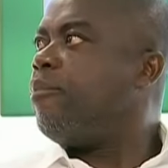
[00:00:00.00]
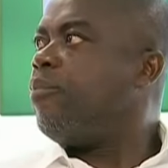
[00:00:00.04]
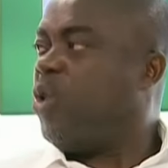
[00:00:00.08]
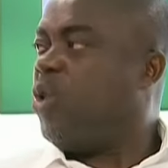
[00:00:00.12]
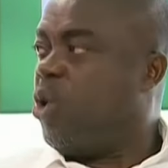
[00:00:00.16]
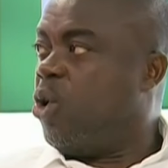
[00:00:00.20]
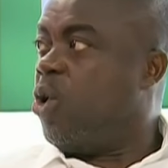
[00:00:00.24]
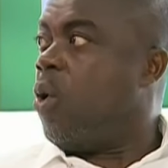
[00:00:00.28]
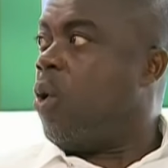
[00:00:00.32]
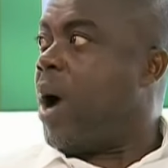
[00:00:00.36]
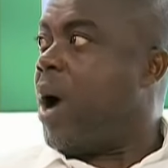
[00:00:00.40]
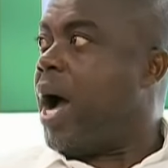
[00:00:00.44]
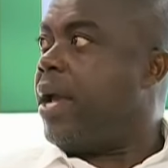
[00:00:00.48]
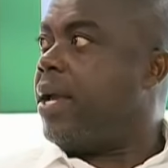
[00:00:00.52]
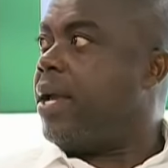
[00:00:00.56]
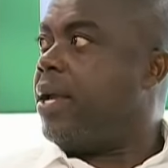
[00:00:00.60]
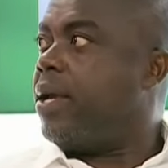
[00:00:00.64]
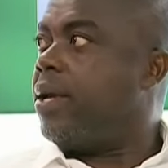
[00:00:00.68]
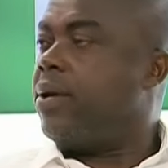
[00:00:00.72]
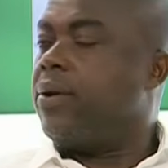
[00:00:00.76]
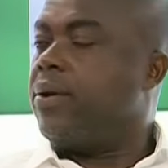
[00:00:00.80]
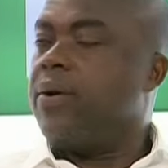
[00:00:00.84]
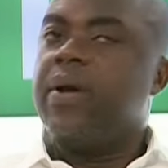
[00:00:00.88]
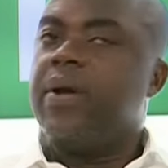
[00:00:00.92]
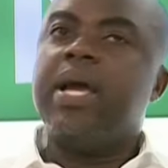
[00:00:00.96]
Do you know
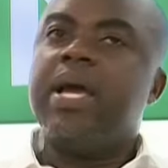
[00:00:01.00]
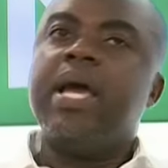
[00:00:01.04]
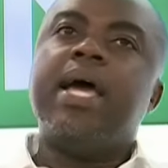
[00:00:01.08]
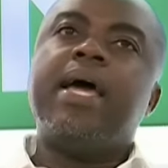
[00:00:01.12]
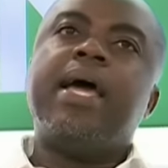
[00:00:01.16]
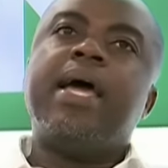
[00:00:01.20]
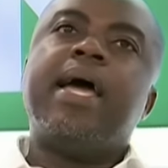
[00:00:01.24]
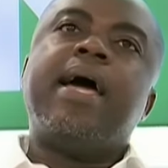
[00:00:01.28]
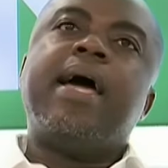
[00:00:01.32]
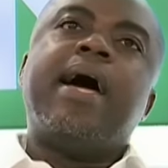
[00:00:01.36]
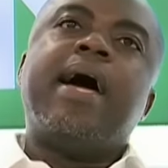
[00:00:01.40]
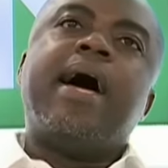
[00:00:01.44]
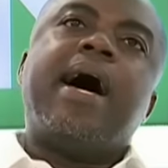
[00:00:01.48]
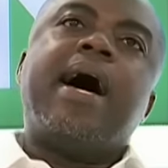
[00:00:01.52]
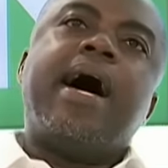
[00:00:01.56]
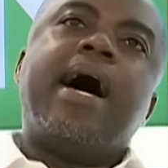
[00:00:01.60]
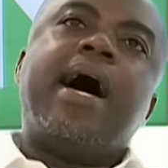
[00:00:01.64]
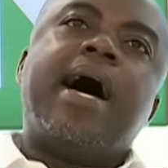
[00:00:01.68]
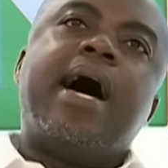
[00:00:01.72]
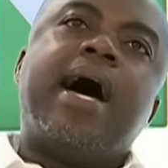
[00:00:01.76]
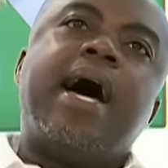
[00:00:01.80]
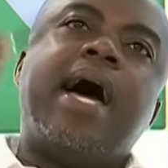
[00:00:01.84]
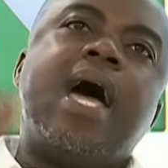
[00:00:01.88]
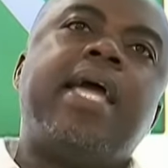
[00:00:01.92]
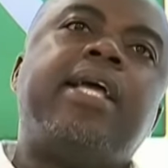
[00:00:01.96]
why?
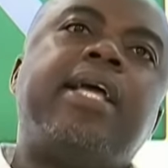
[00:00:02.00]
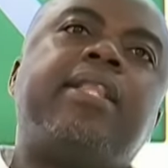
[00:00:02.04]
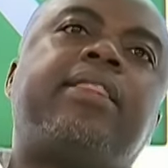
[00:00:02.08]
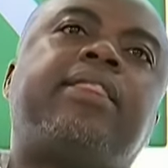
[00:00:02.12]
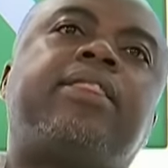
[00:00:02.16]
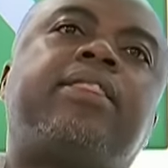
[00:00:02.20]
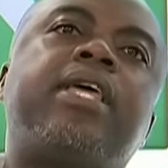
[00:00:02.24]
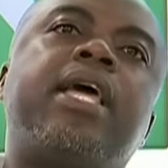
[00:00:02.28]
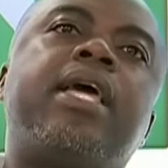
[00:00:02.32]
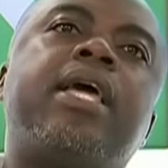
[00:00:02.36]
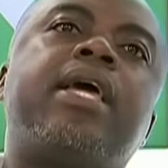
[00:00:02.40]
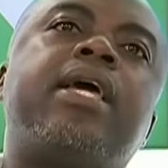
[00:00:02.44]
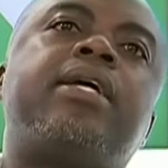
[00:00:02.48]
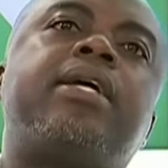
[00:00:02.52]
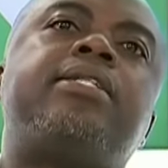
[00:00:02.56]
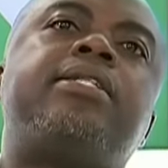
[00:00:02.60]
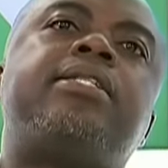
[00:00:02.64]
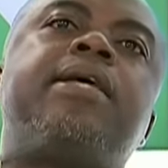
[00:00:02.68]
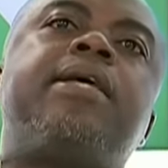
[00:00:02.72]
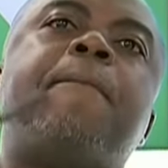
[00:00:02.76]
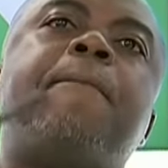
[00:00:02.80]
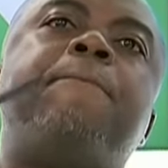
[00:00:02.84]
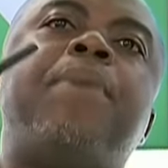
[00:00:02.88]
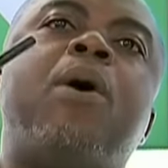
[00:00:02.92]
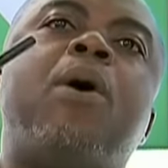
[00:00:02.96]
I think
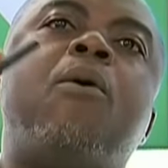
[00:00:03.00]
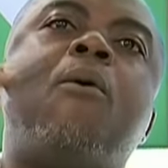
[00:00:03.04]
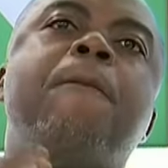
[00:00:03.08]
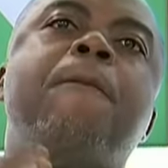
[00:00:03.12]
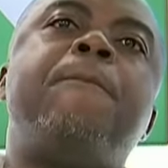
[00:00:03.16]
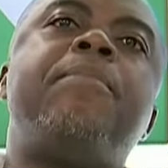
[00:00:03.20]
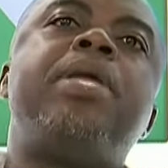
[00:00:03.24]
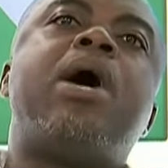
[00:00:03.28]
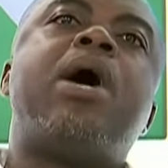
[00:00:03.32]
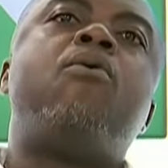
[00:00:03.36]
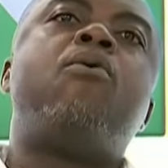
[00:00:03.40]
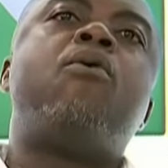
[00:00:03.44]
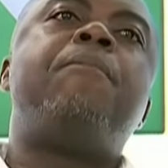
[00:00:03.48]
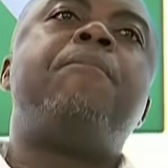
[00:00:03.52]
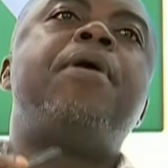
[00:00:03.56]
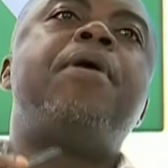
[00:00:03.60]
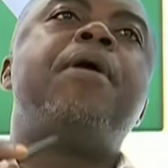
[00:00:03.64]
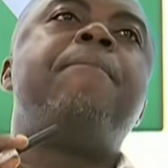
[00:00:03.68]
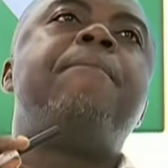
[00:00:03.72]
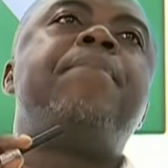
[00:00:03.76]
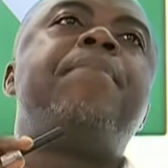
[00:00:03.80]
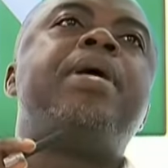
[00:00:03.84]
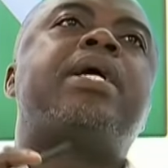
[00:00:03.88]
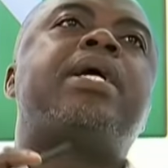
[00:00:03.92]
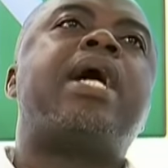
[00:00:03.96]
se Bawumia will be
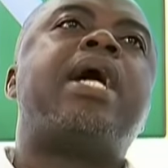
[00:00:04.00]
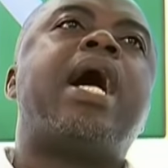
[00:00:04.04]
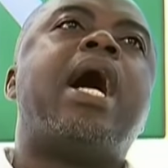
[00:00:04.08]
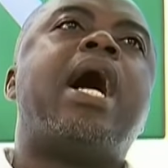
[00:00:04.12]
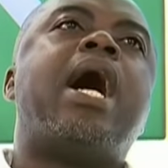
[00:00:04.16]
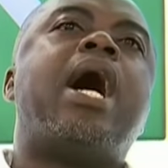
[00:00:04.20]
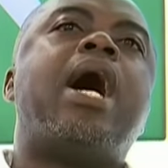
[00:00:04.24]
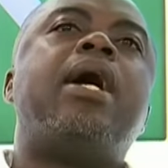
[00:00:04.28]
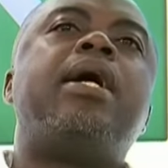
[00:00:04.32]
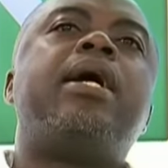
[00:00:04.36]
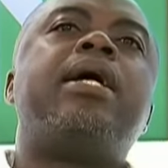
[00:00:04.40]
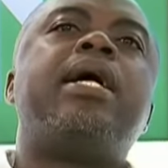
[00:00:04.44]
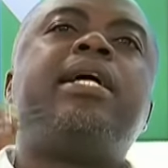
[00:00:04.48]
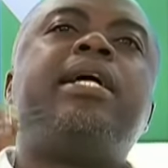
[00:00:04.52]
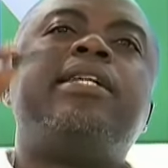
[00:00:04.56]
bigger.